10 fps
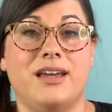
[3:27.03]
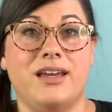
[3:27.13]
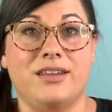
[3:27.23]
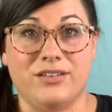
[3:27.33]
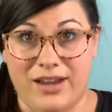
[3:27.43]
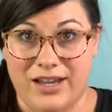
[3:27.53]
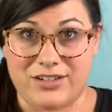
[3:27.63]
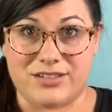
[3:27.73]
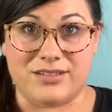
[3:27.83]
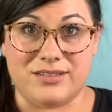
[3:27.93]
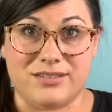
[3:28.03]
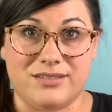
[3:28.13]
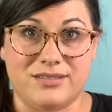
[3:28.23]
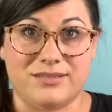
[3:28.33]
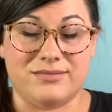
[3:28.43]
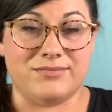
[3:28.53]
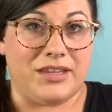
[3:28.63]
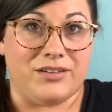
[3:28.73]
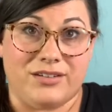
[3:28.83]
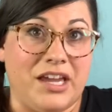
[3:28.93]
and their actions,
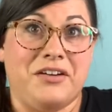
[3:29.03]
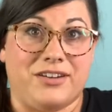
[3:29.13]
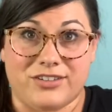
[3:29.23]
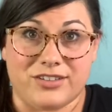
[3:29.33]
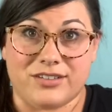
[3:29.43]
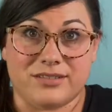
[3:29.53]
their character.